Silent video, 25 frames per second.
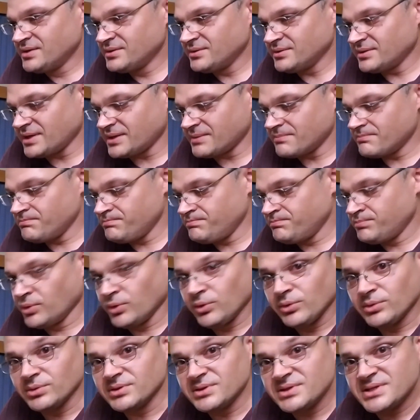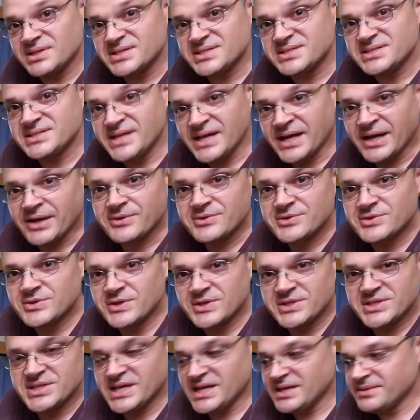like bolt this down to
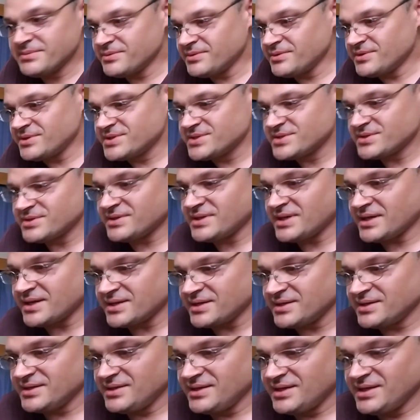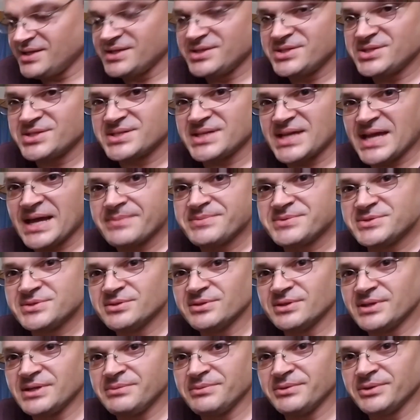a table so that it just
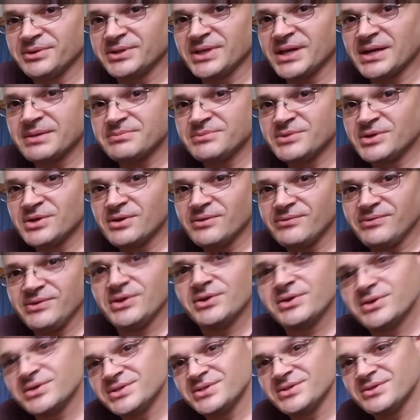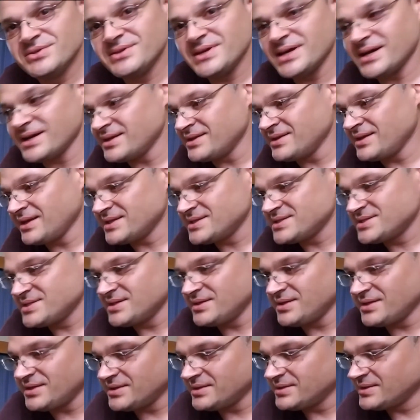absolutely will not move, you can do that, and that's
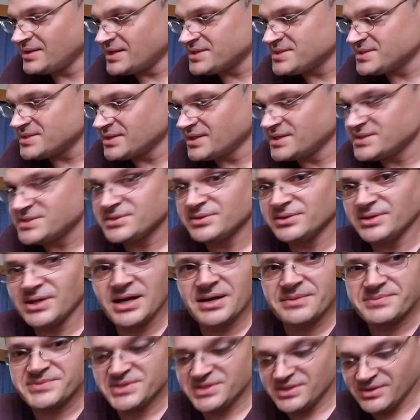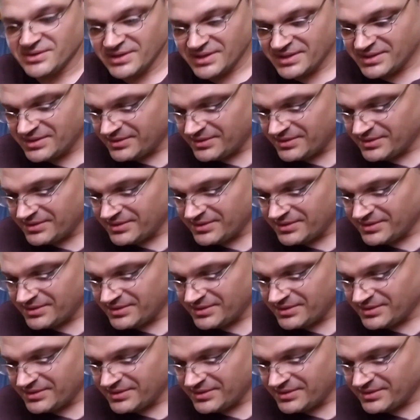a nice little option here. I